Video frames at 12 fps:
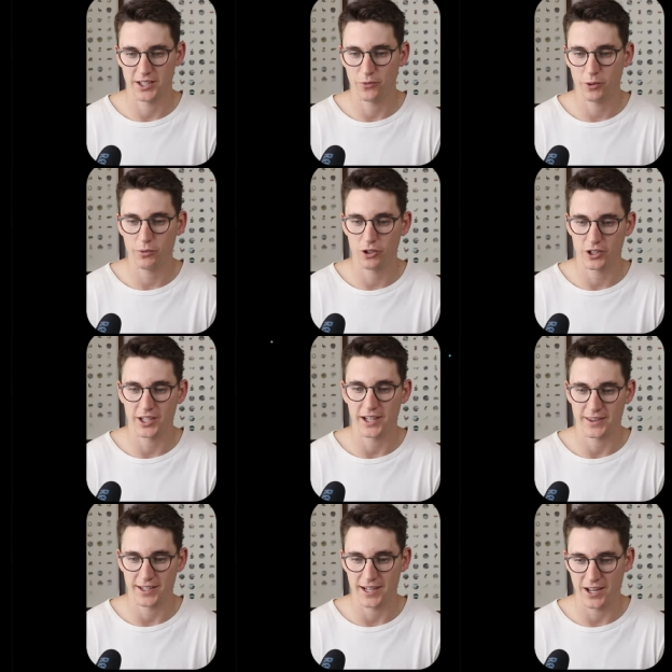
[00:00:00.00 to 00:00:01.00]
If we were looking
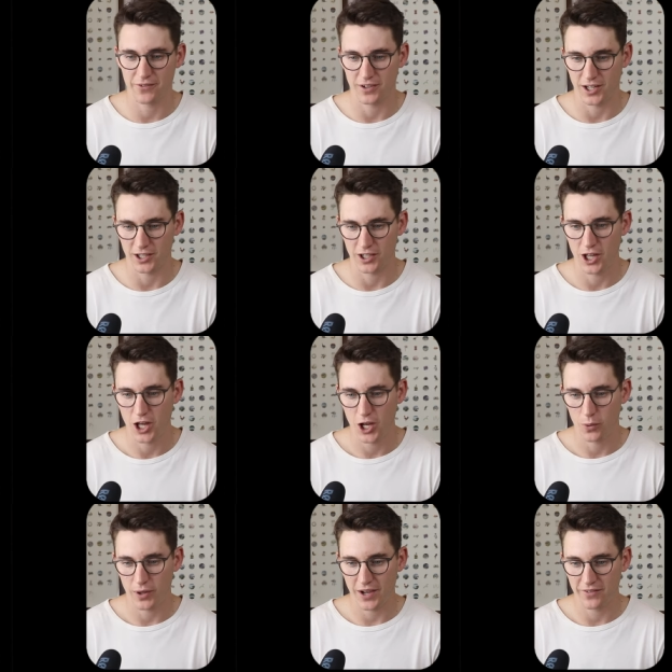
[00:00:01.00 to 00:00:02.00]
at the left lung,
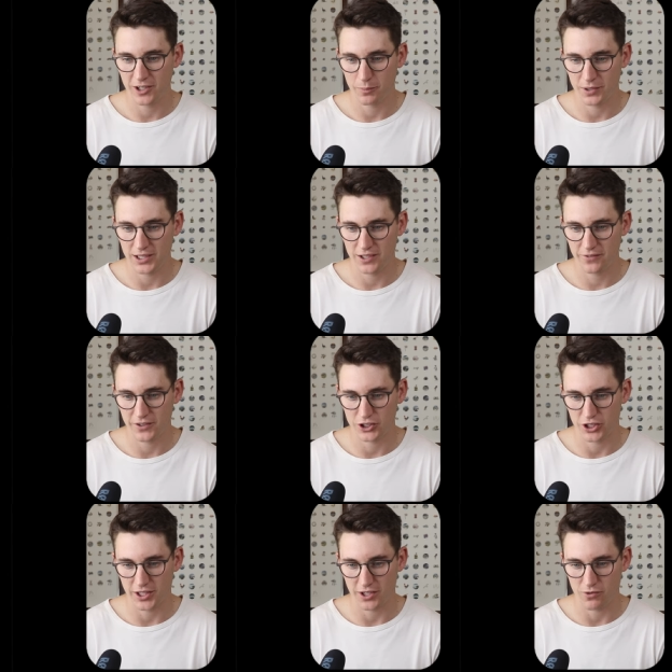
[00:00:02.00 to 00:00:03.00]
we have an oblique
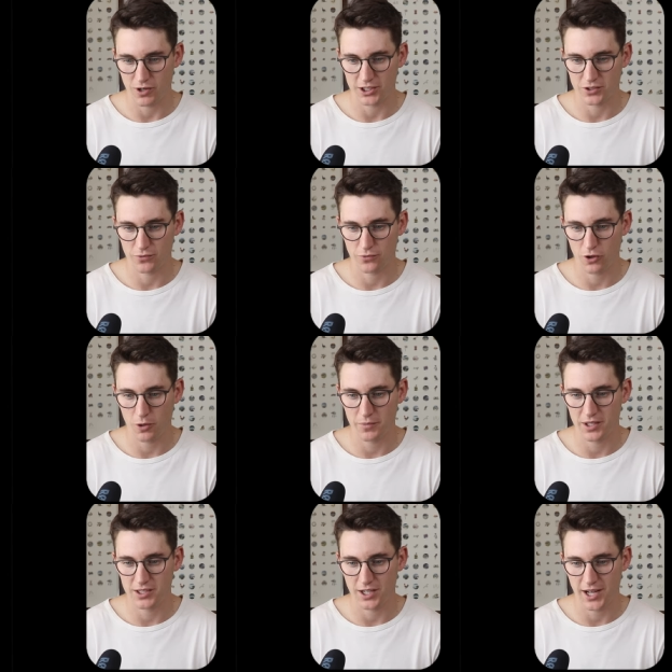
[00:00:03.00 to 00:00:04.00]
fissure that runs from
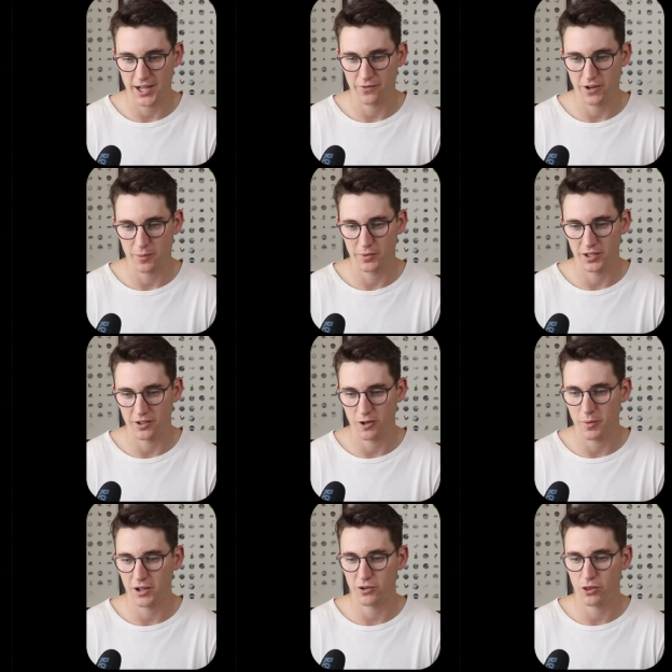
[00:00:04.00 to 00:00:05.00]
the diaphragm here
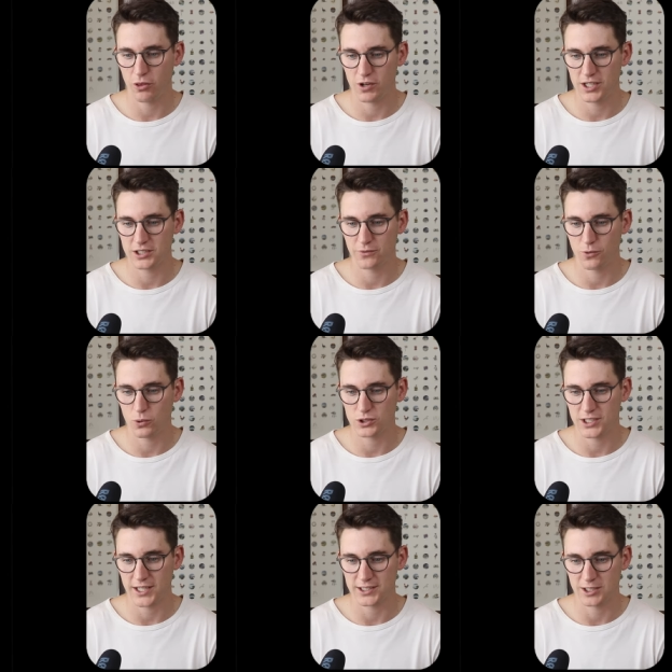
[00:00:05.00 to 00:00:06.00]
about 3 to 4
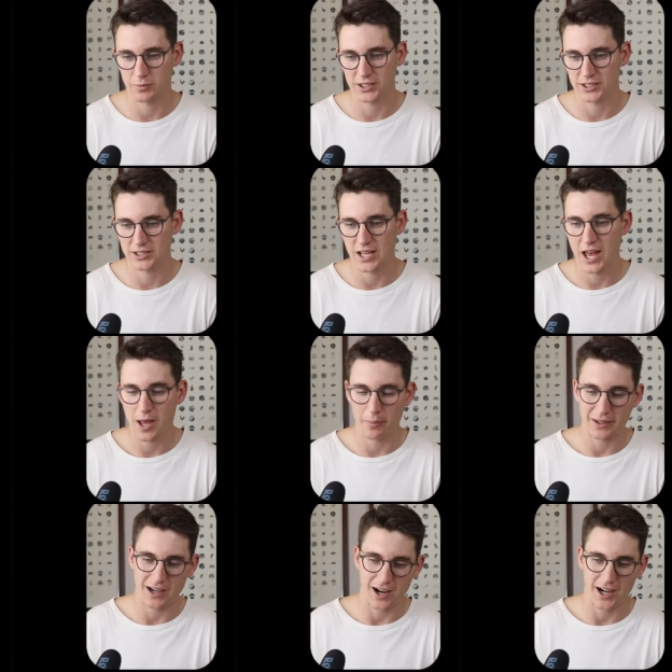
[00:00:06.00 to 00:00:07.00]
centimeters
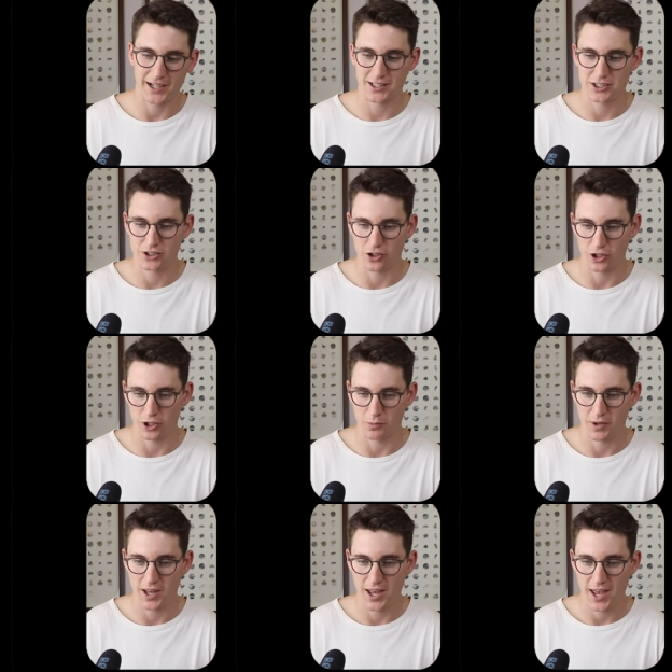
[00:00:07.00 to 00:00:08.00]
behind the
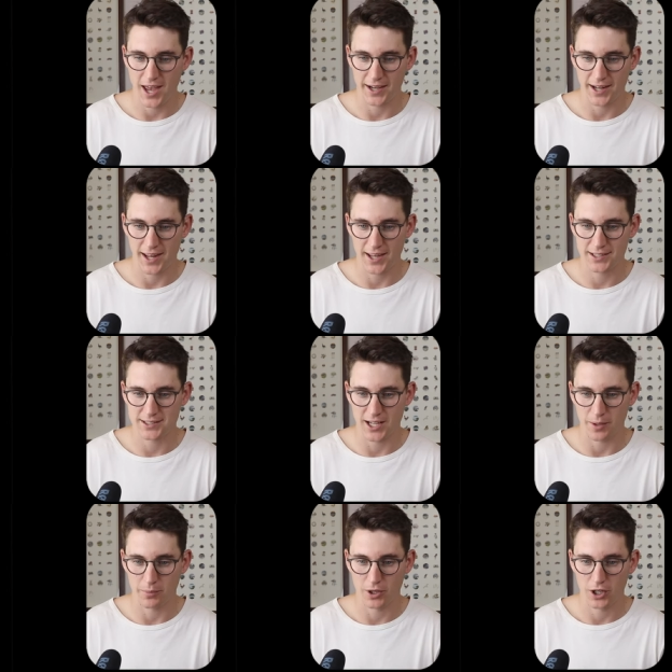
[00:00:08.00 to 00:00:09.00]
sternum and heads
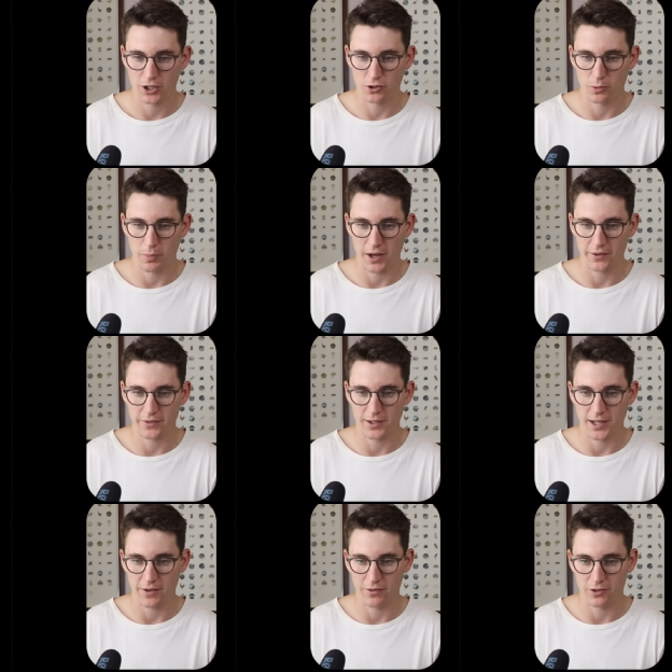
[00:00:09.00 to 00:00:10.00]
up to about the
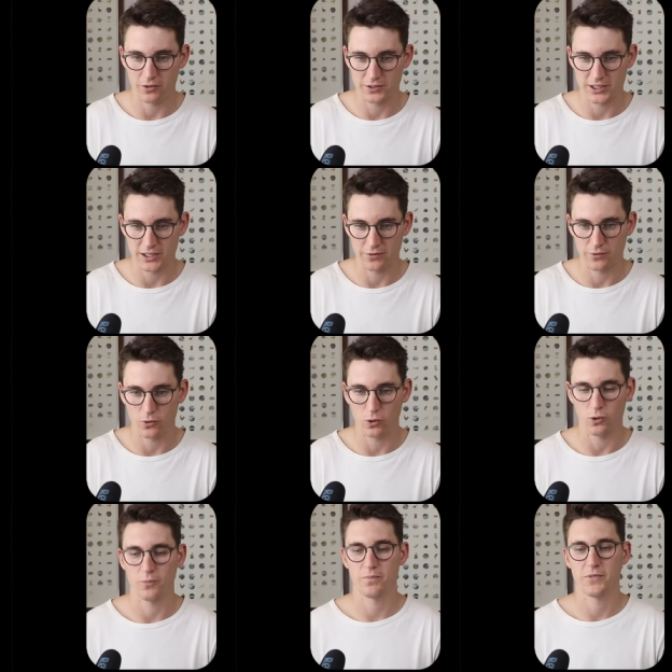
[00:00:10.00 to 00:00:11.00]
level of
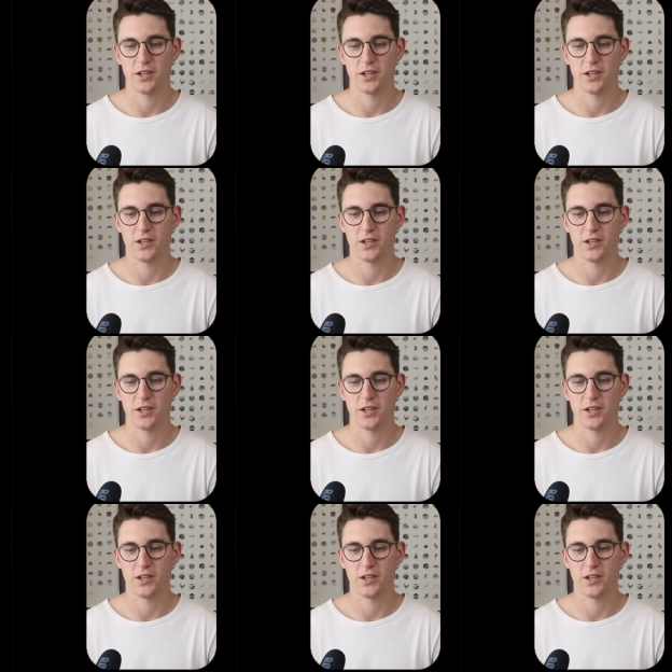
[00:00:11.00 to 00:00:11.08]
T4.